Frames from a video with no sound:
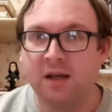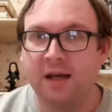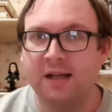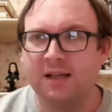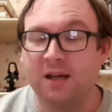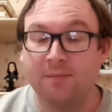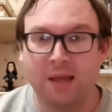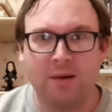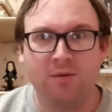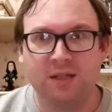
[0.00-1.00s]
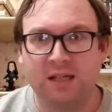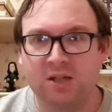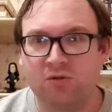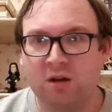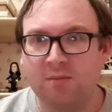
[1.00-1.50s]
And um, that was
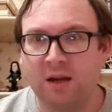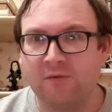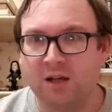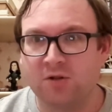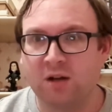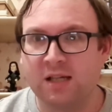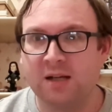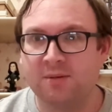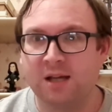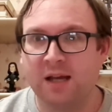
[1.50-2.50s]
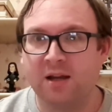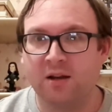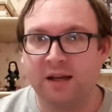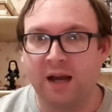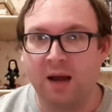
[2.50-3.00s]
extremely frustrating. I was like,
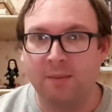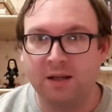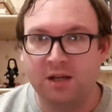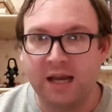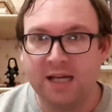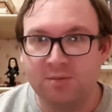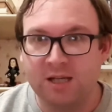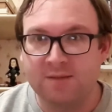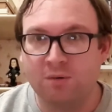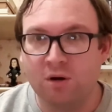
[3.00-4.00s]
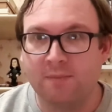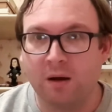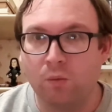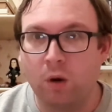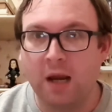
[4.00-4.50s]
okay, I'm engaged with this book,
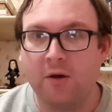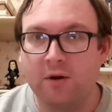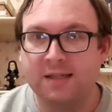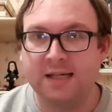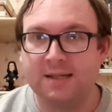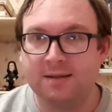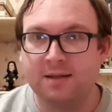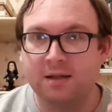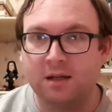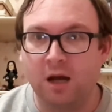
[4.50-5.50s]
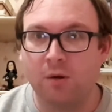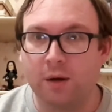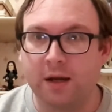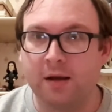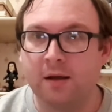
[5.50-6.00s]
but where is this
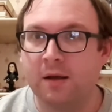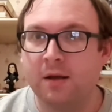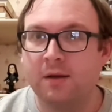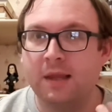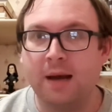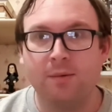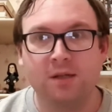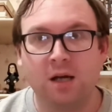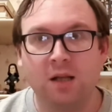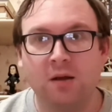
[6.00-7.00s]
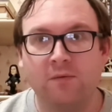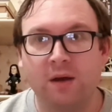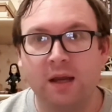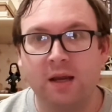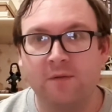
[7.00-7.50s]
going? That was kind of
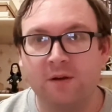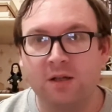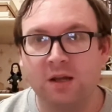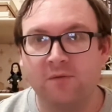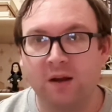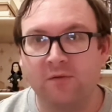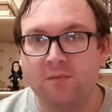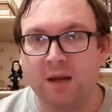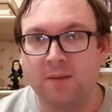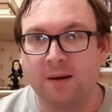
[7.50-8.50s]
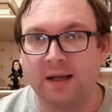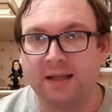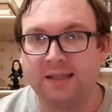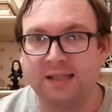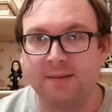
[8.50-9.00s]
a confusing thing for me, but
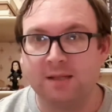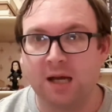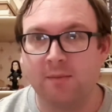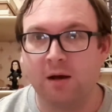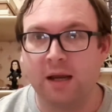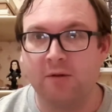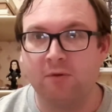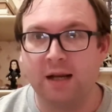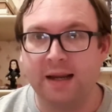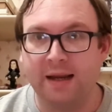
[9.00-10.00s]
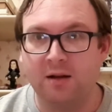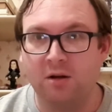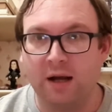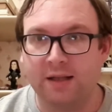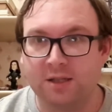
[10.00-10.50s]
at the same time, I really
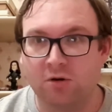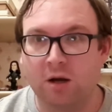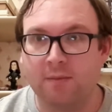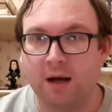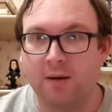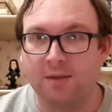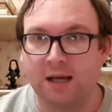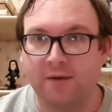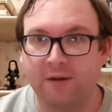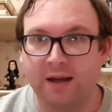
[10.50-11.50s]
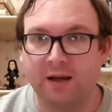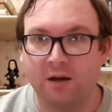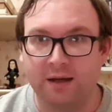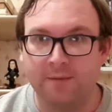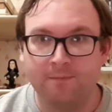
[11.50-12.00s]
liked the story, but I was like thinking,
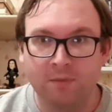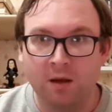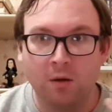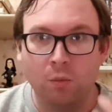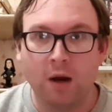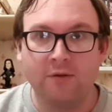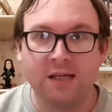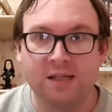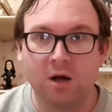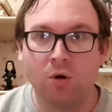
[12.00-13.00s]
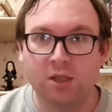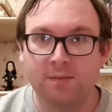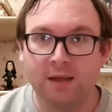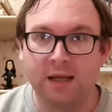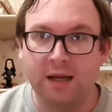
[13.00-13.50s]
okay, where is this
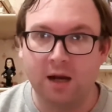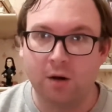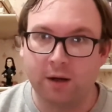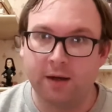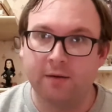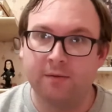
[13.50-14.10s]
ultimately going?